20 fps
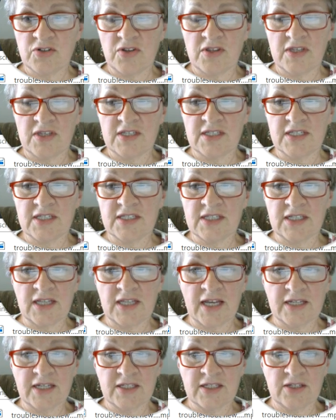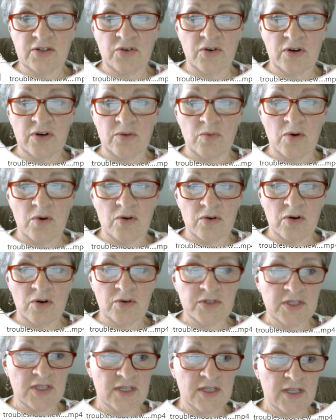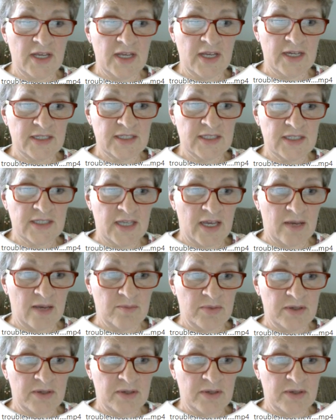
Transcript: that this is selected or it won't go to the next step.